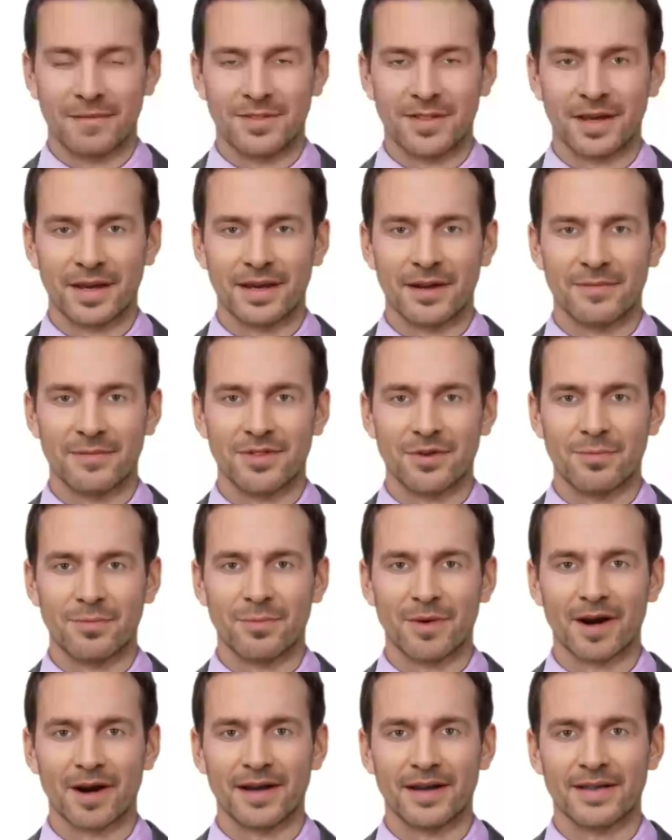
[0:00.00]
Ticket to
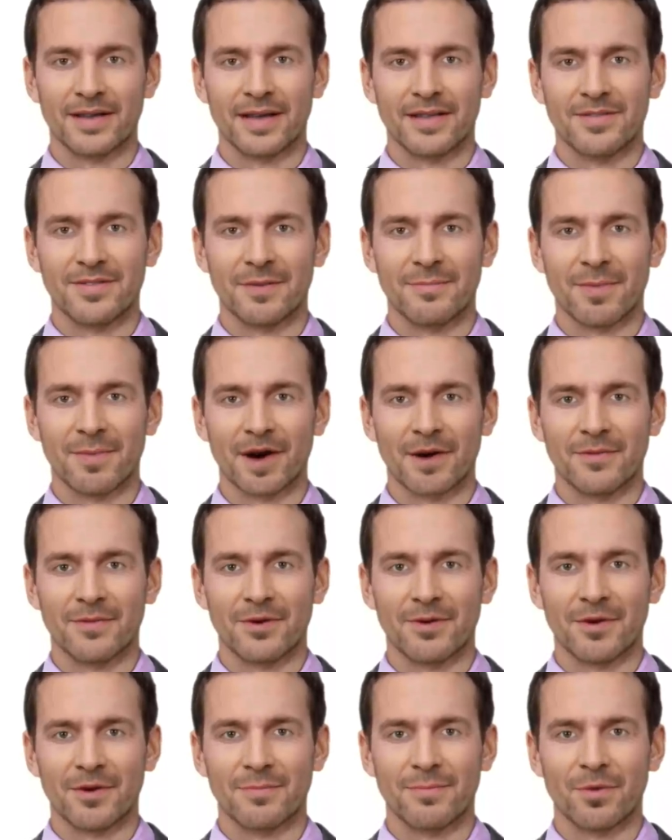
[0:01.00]
Ride is a
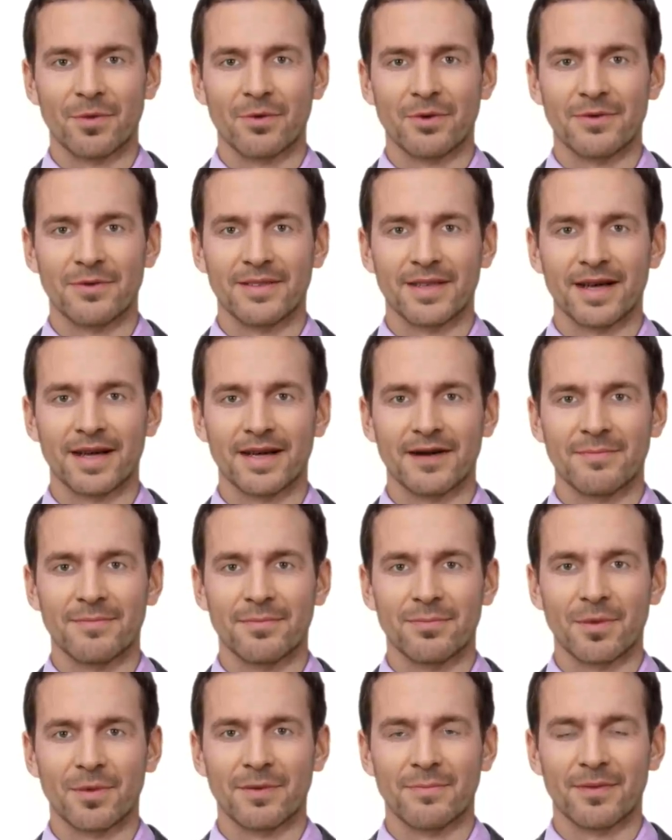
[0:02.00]
popular board
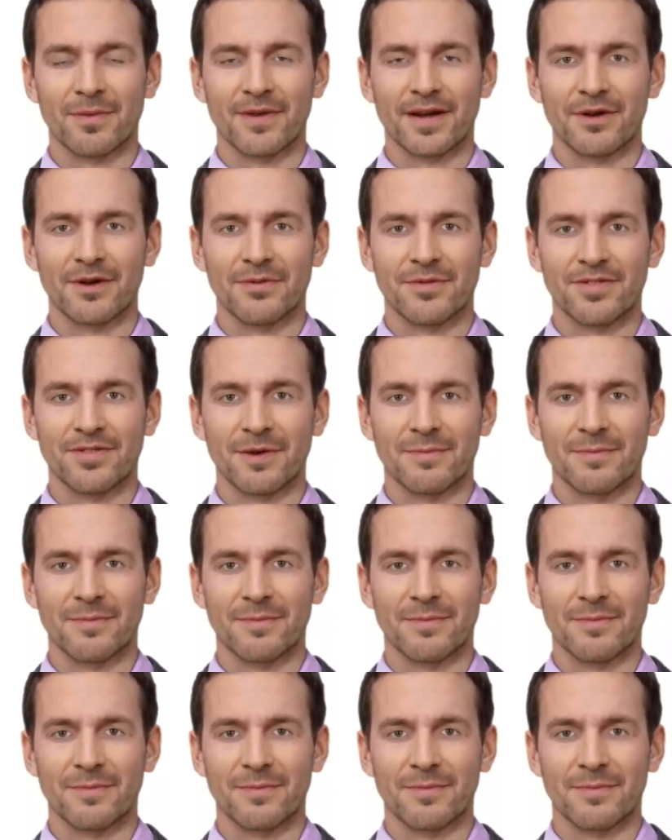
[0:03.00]
game where players